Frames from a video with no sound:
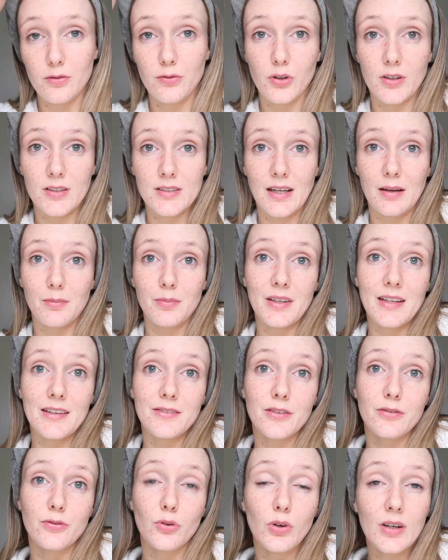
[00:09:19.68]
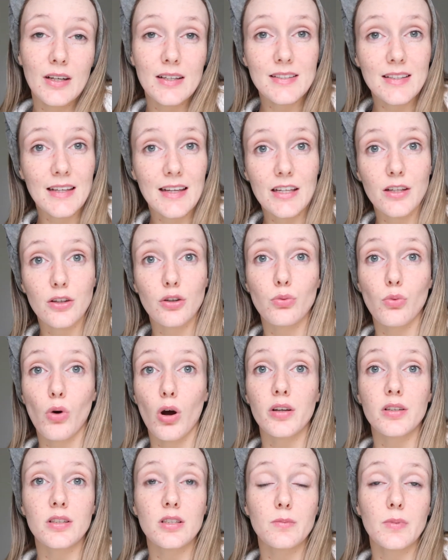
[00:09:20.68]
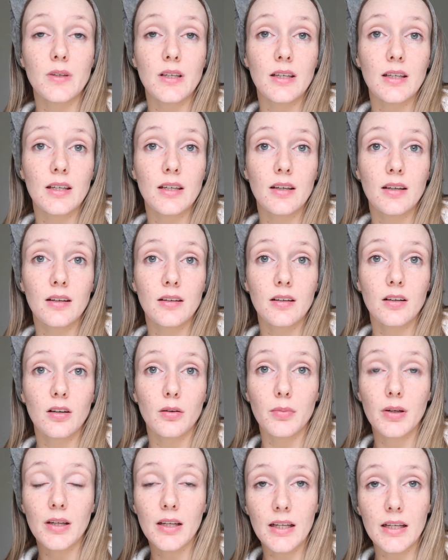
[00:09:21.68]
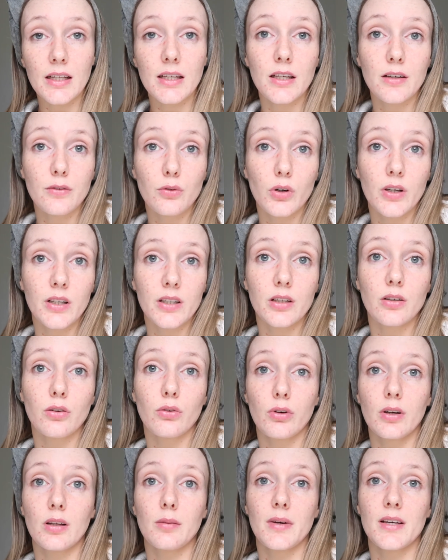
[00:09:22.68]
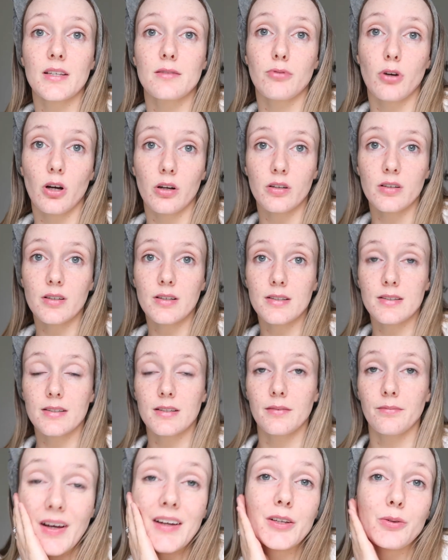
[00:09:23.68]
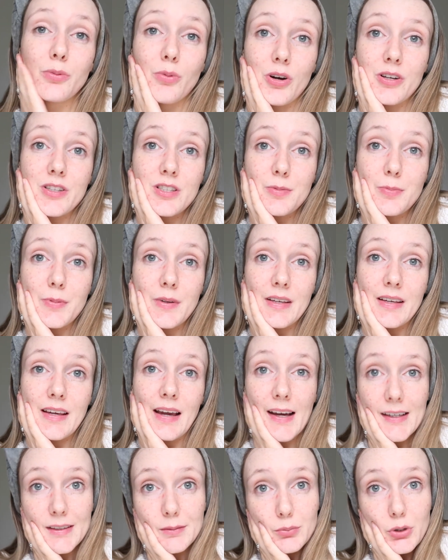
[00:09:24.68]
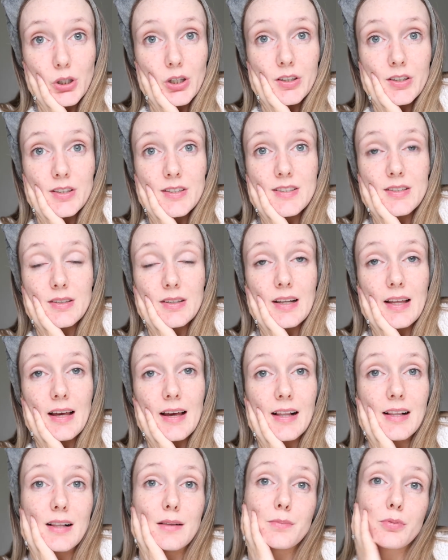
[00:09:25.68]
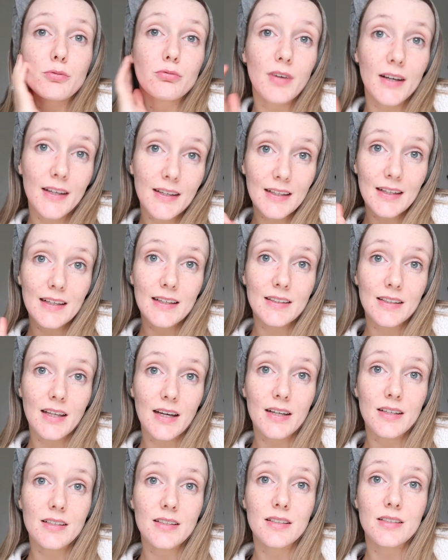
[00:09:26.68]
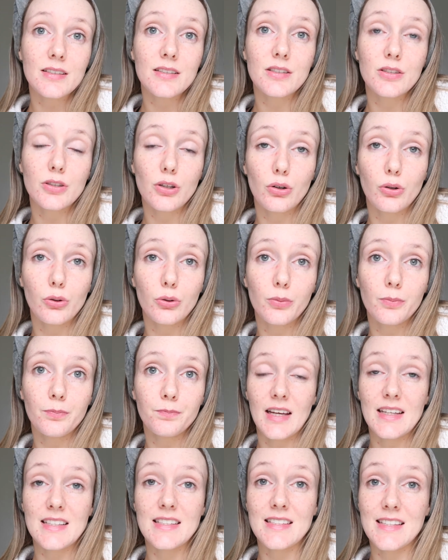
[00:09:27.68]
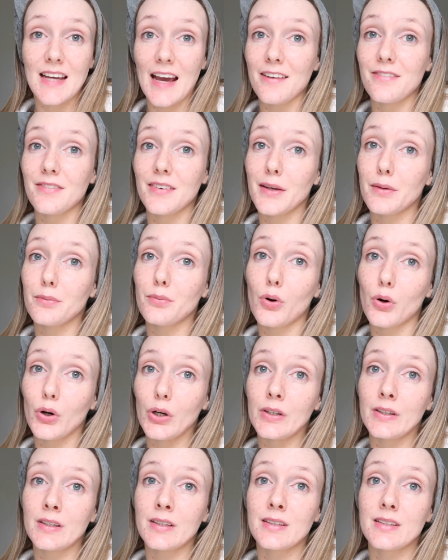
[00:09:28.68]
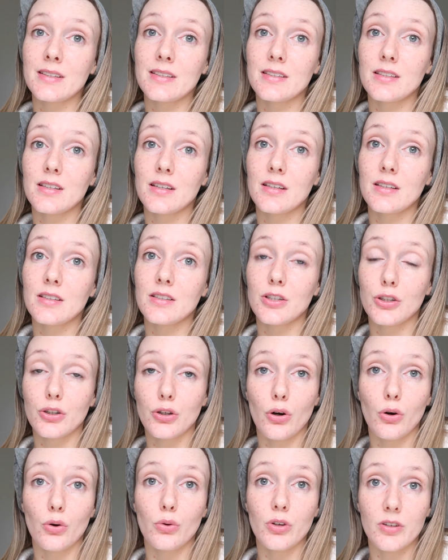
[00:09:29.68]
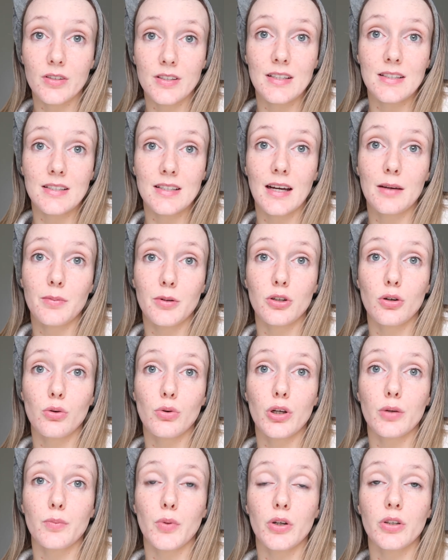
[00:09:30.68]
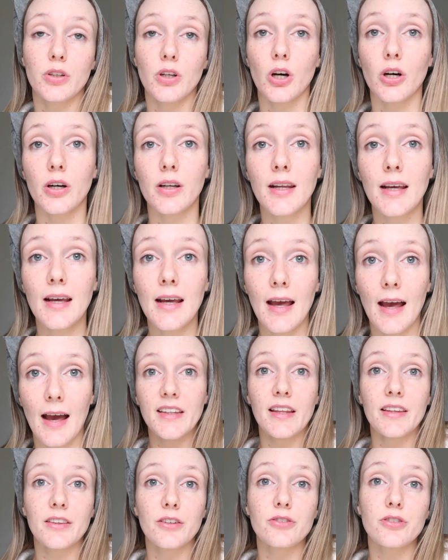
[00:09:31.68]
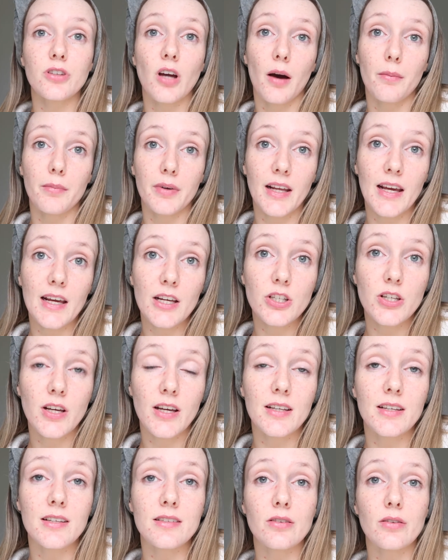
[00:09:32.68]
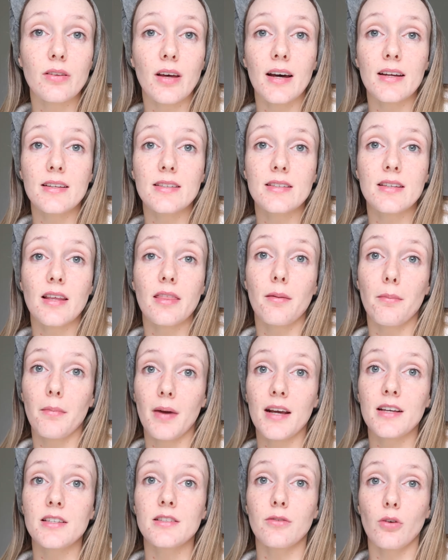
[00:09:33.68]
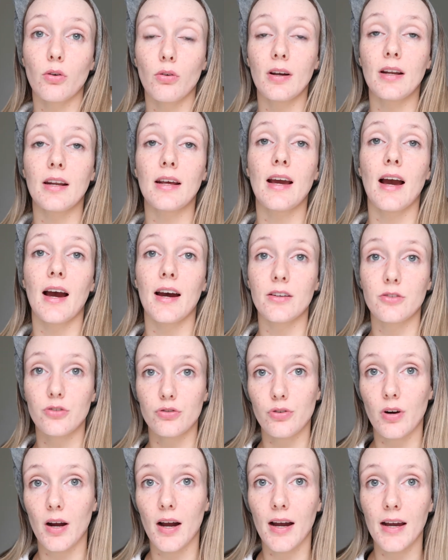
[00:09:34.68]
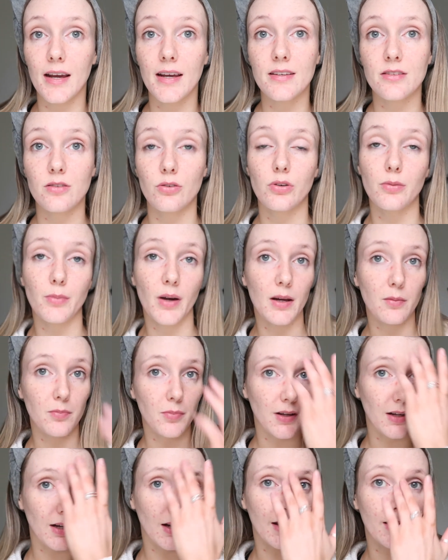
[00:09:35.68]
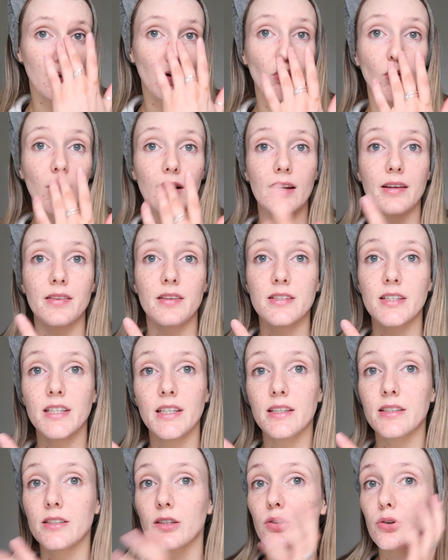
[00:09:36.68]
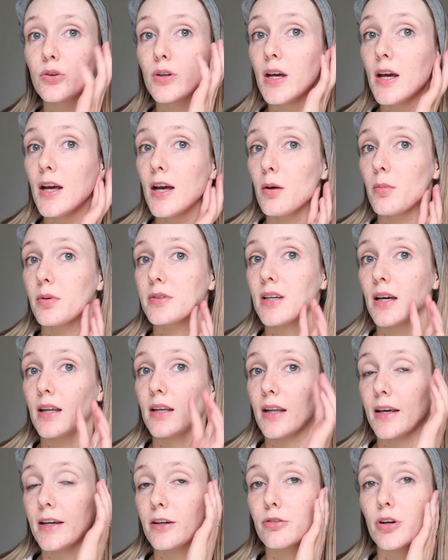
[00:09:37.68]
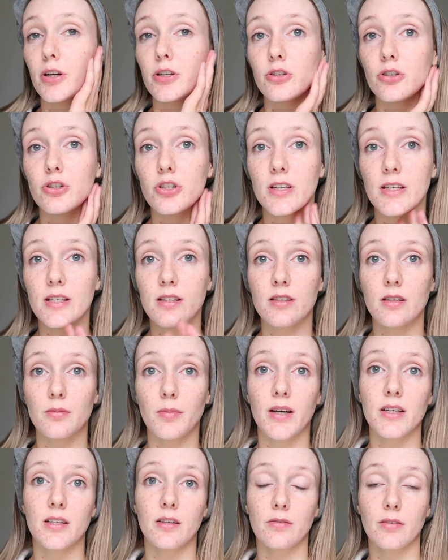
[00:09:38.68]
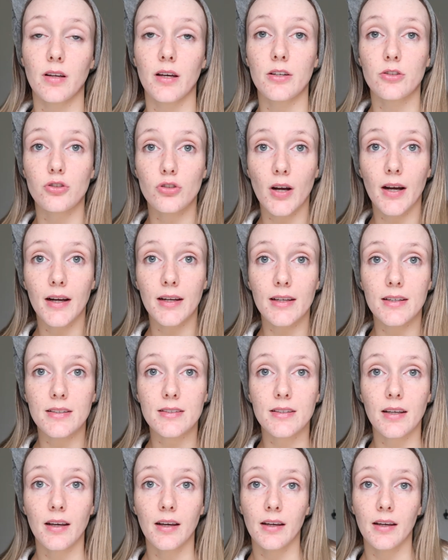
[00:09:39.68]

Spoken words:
for example, if you have oily skin, you want to be completely avoiding oil-based products, and you want to be getting products that'll help regulate that. So it's definitely important to know your skin type and know what you're putting on. Then there's combination, so that's the mix of oily and dry. So you might be like oily in the T-zone, but then like around your cheeks you might have like dryness.